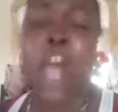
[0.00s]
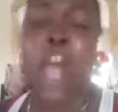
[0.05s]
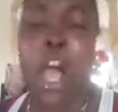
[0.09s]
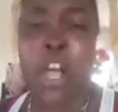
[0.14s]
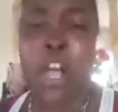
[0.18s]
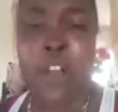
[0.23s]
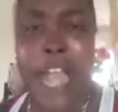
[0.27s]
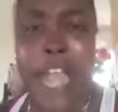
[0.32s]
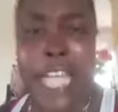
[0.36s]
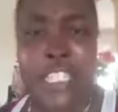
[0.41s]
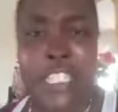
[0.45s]

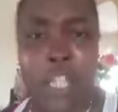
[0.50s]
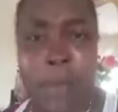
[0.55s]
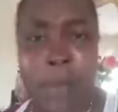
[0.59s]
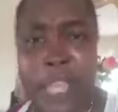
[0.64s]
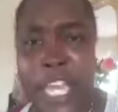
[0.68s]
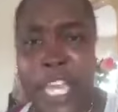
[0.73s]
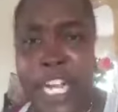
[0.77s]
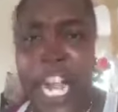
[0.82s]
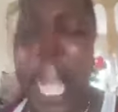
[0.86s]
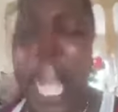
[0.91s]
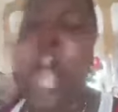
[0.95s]
hungry at
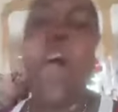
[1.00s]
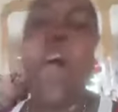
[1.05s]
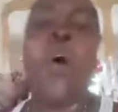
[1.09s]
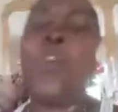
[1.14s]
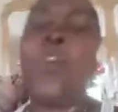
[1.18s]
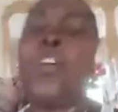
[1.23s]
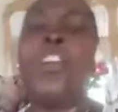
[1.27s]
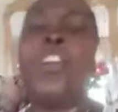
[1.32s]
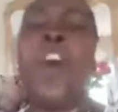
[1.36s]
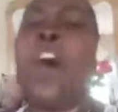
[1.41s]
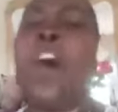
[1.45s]
Jamaica.
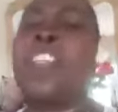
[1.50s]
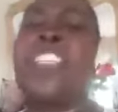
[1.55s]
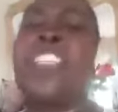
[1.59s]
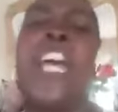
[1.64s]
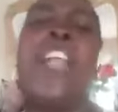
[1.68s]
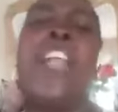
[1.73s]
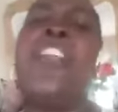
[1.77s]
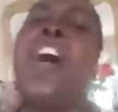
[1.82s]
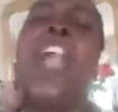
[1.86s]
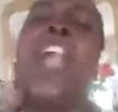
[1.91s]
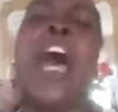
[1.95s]
You don't
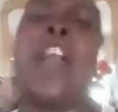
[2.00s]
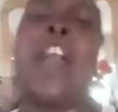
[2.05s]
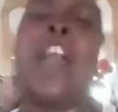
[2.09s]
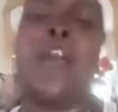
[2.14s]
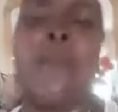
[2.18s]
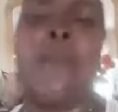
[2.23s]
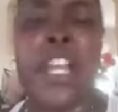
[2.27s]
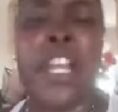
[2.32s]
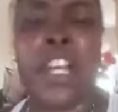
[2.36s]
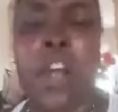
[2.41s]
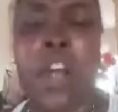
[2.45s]
send none of the
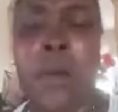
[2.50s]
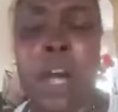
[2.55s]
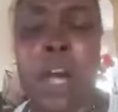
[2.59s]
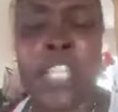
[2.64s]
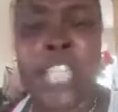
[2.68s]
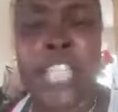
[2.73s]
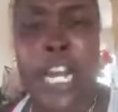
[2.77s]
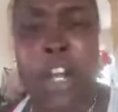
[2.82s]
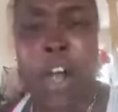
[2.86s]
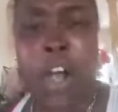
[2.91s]
money come out here,